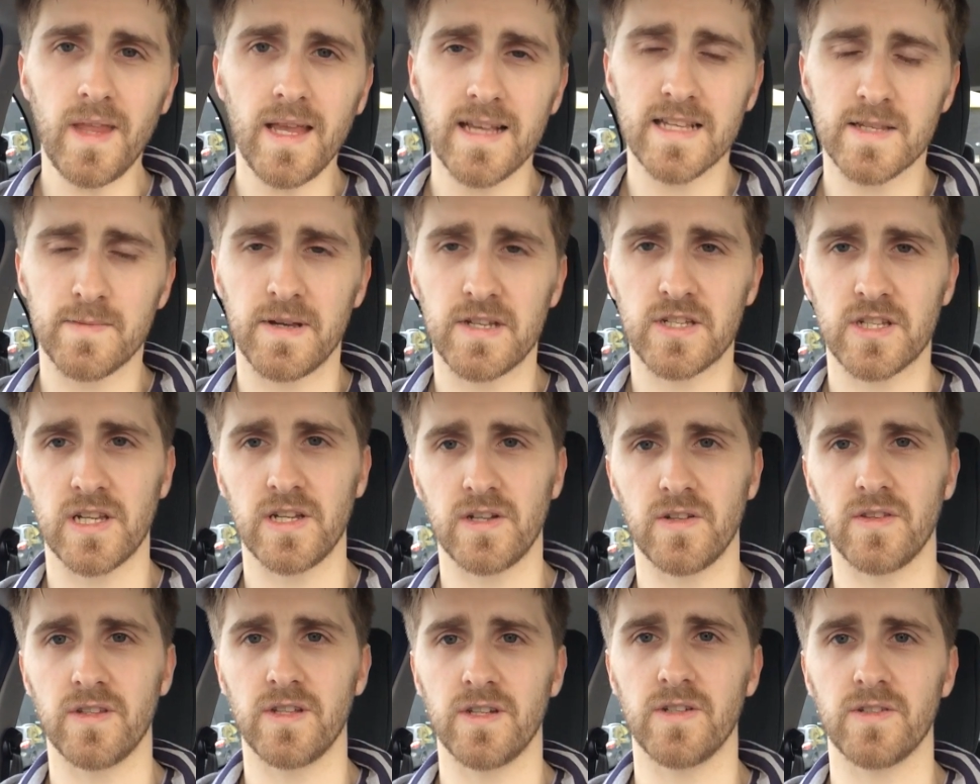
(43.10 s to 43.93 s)
especially
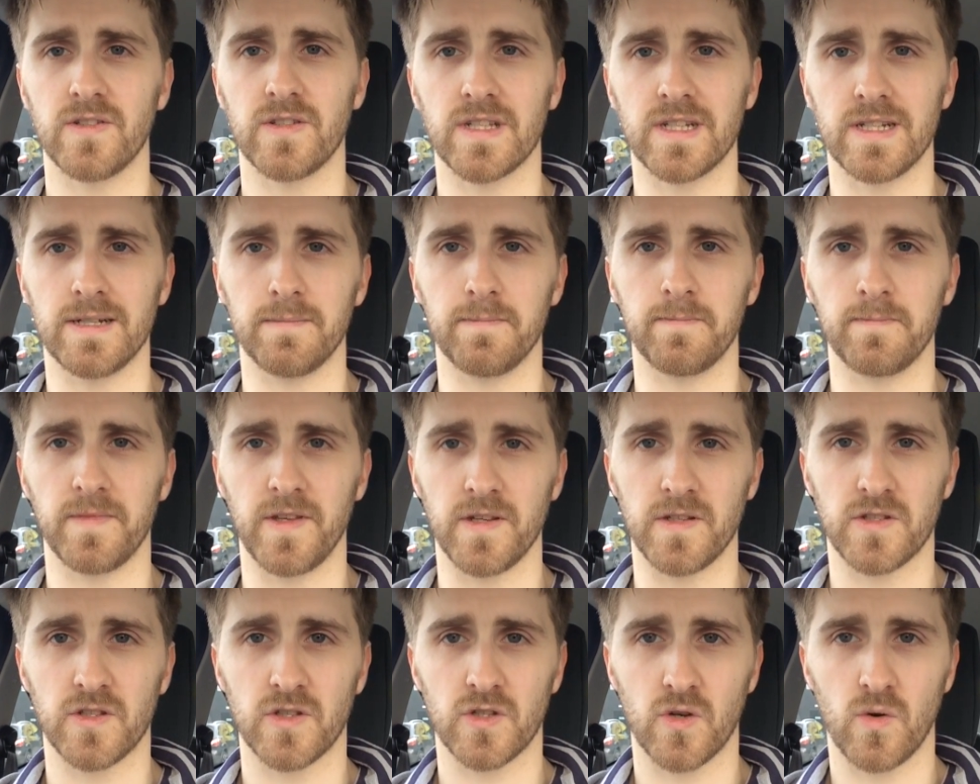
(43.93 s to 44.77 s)
on those
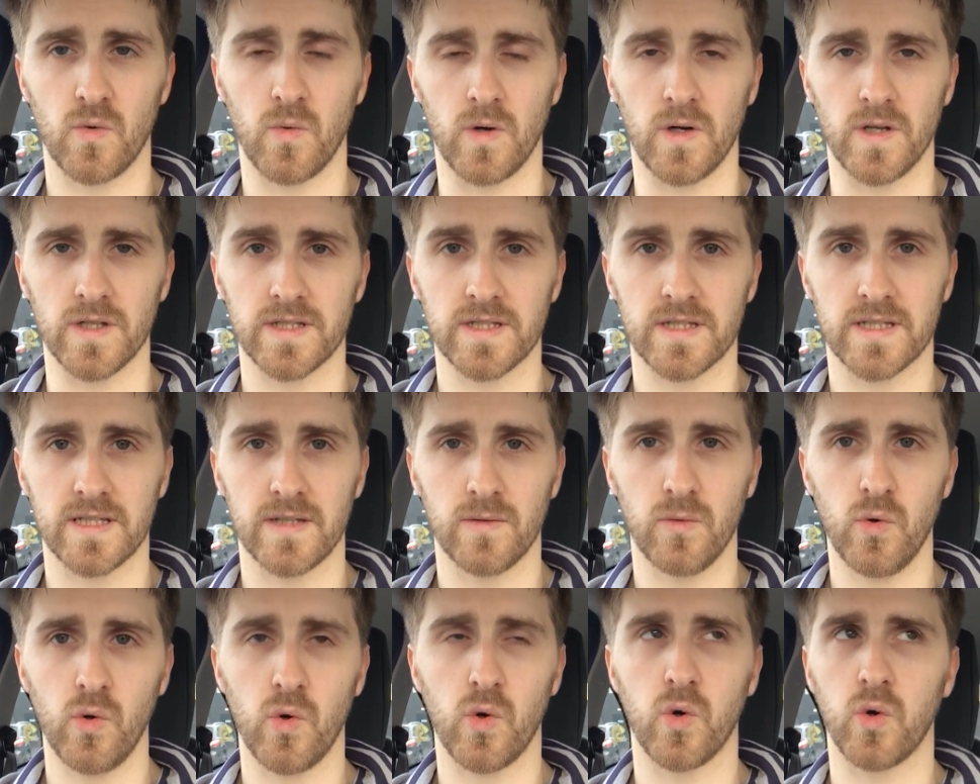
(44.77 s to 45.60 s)
squats.
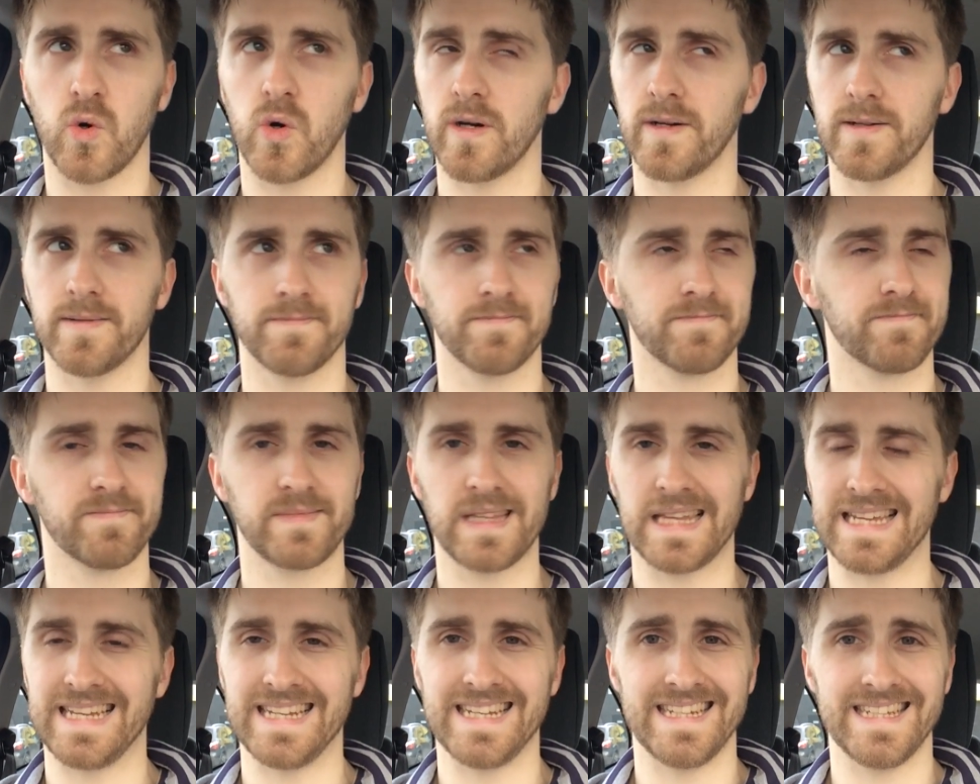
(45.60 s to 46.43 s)
Whew,
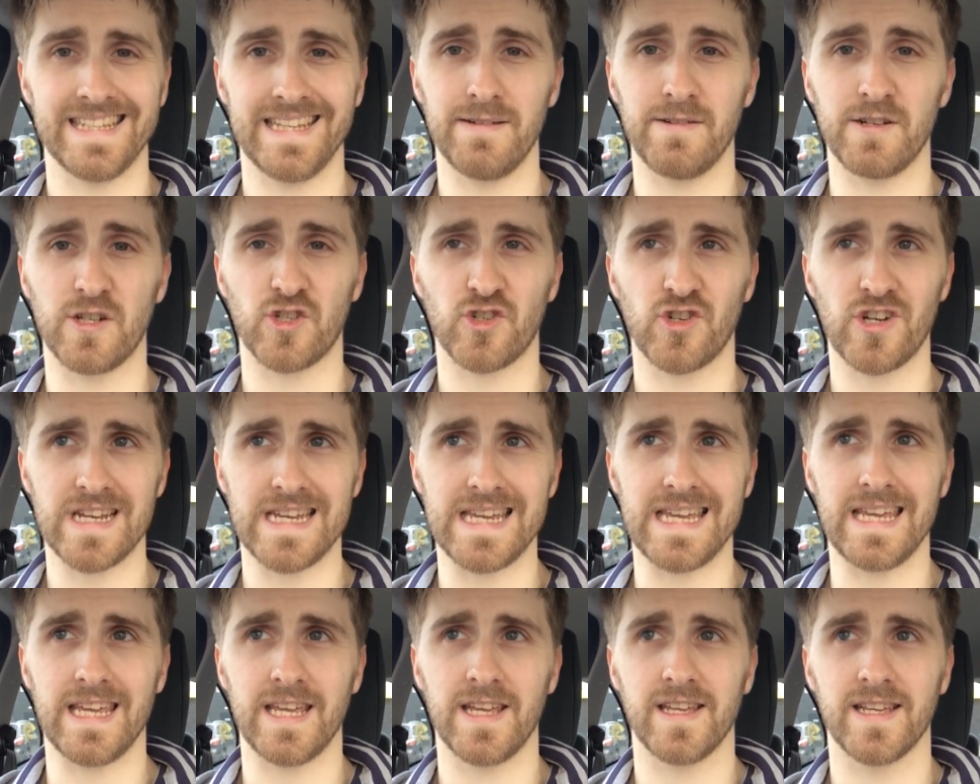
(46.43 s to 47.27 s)
they were
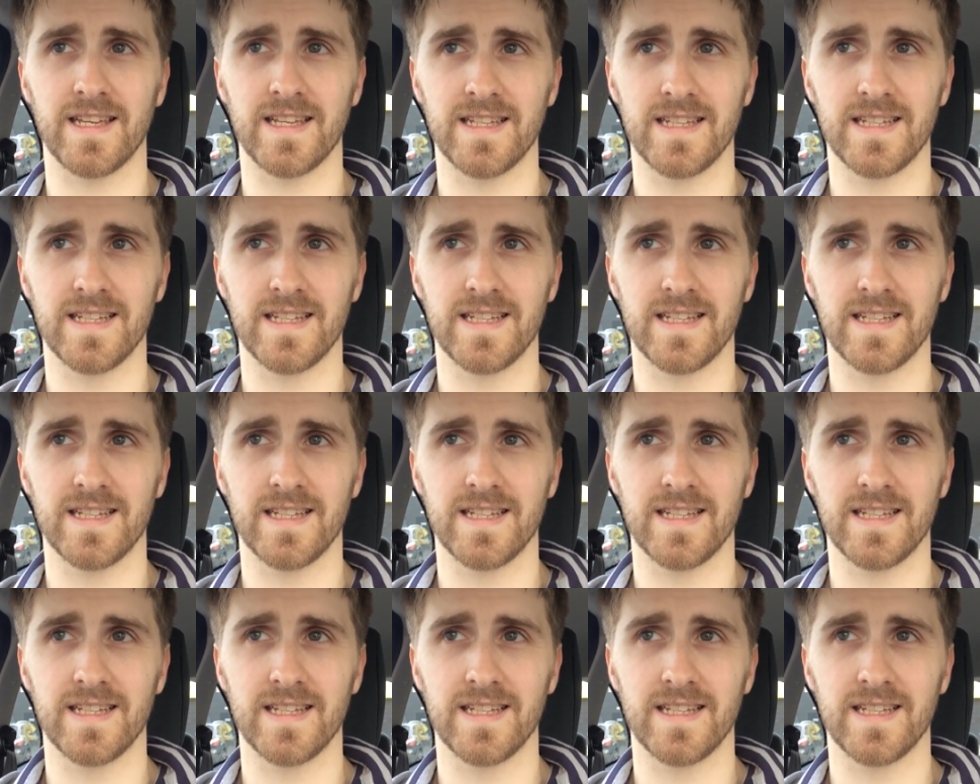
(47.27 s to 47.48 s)
tricky.